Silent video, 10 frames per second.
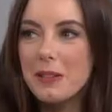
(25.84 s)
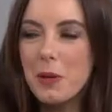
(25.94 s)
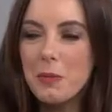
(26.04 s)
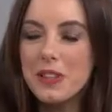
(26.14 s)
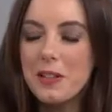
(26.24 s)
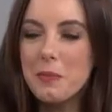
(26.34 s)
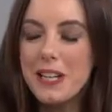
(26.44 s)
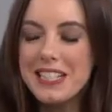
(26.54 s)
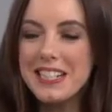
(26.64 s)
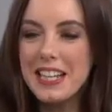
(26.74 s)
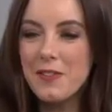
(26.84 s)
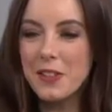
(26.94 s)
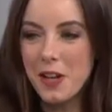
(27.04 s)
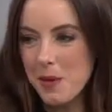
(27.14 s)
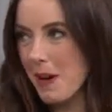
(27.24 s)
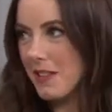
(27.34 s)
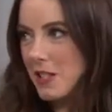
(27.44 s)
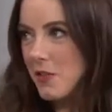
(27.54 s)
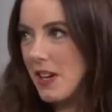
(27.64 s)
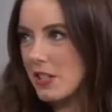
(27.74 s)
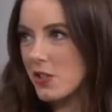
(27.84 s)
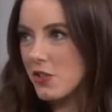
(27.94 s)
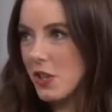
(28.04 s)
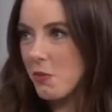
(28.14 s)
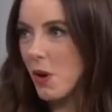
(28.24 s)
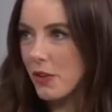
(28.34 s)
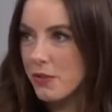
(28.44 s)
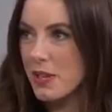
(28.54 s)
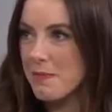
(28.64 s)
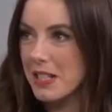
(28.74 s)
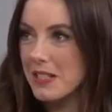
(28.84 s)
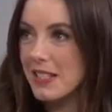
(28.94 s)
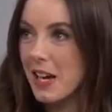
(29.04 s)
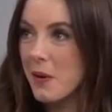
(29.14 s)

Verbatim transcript: Well, that we didn't even know about this relationship, what, three months ago?